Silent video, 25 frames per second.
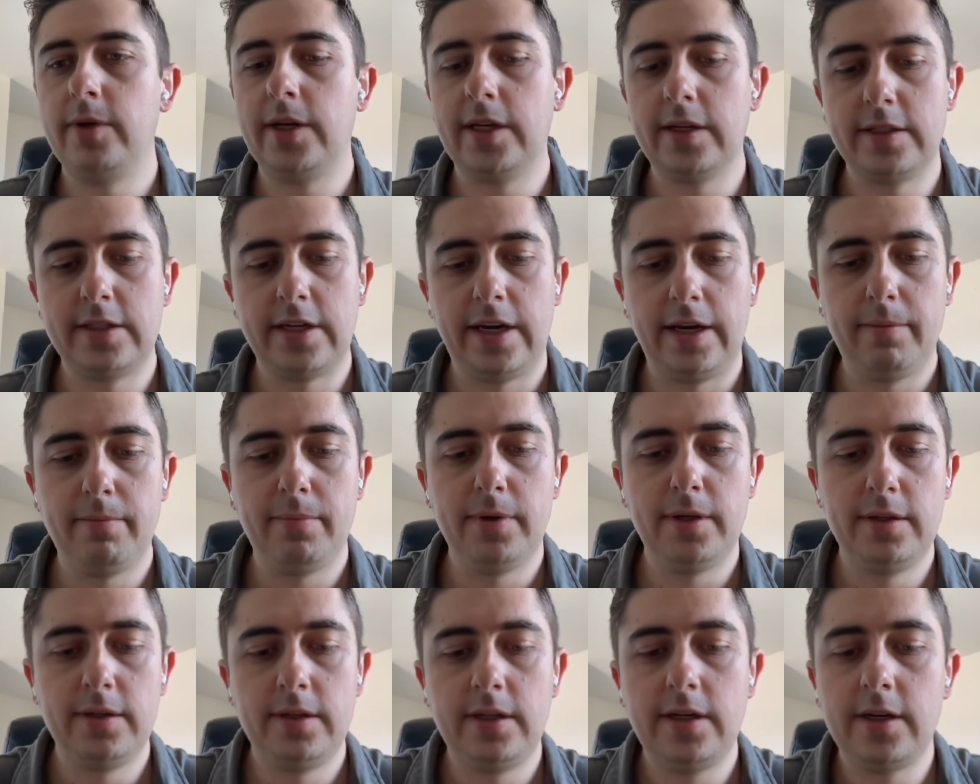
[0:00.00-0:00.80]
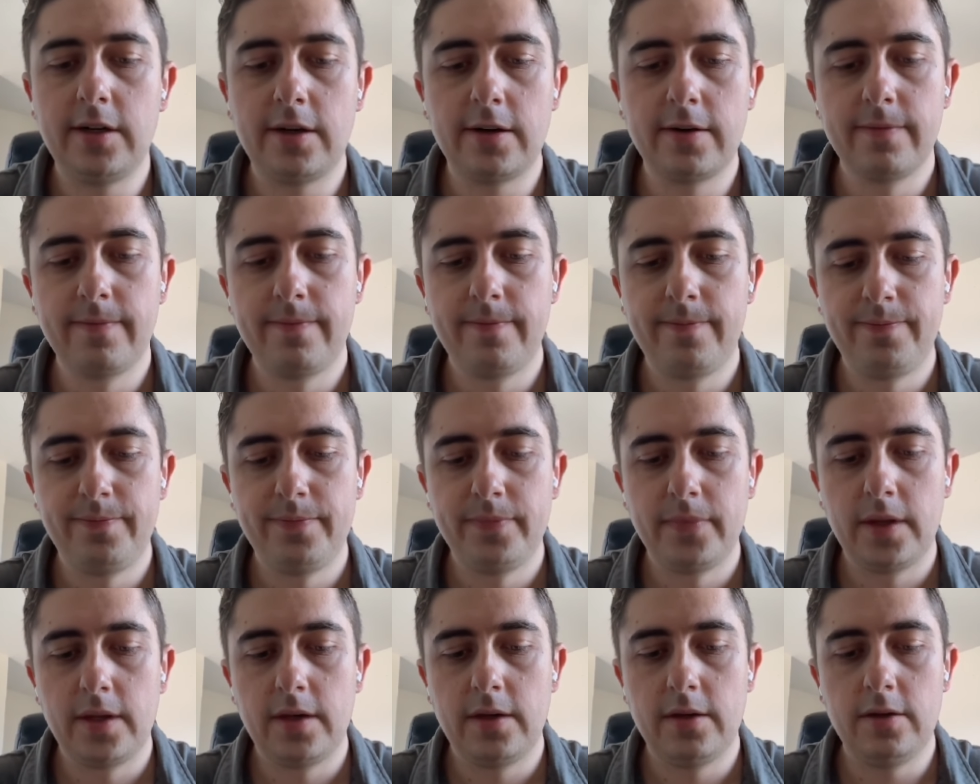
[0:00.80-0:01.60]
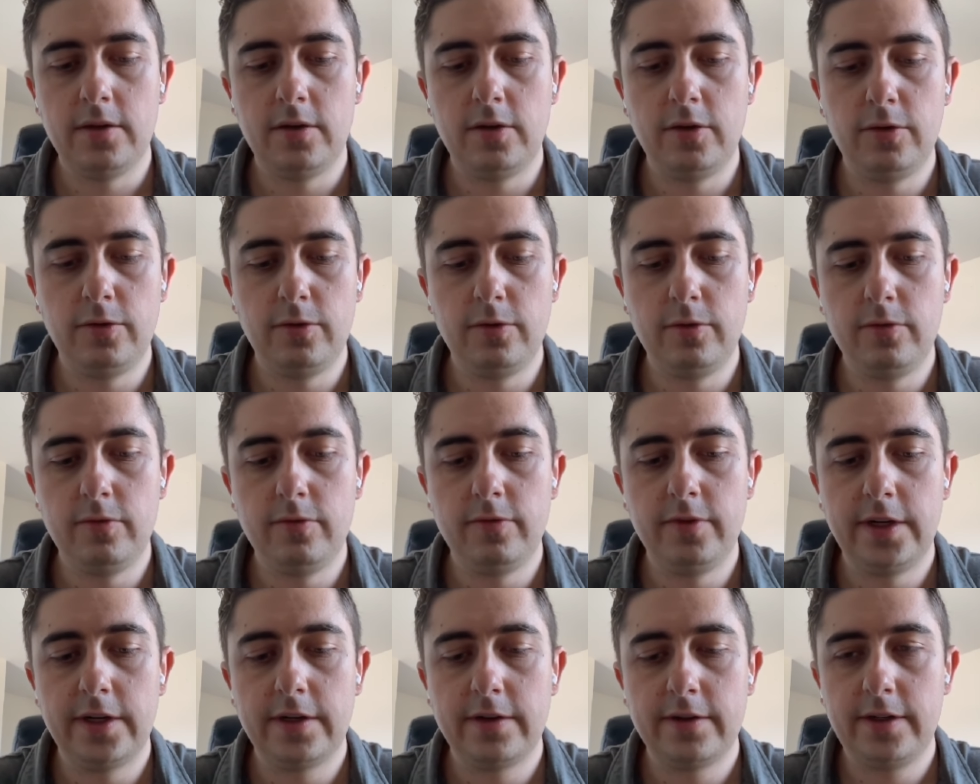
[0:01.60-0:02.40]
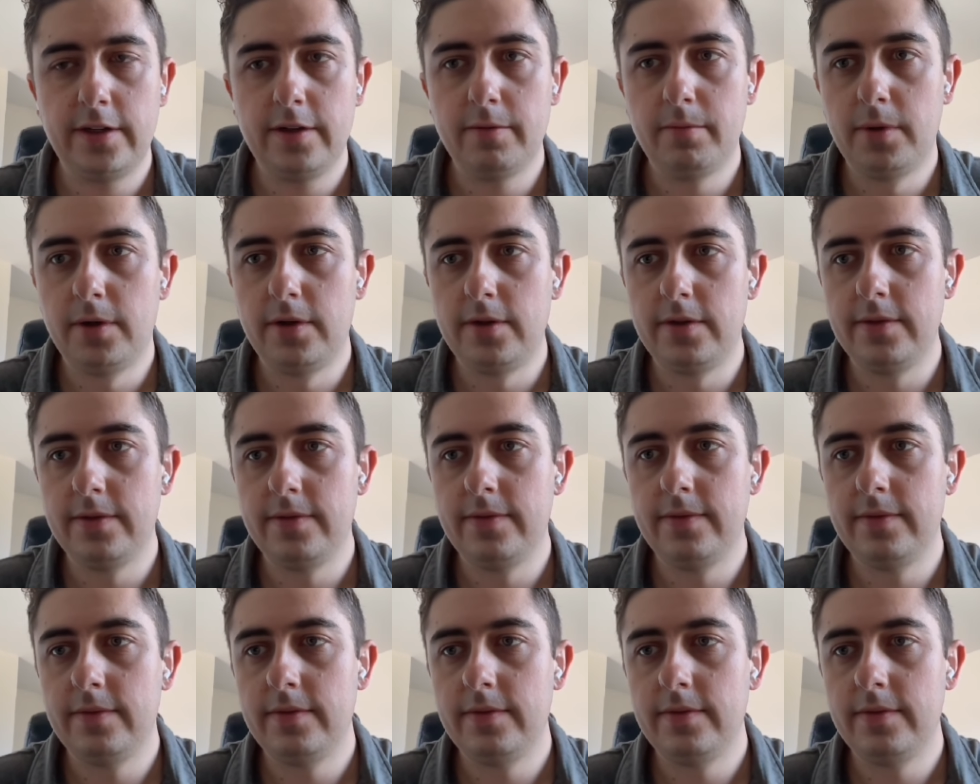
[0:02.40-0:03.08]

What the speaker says: we can type into here, new variable,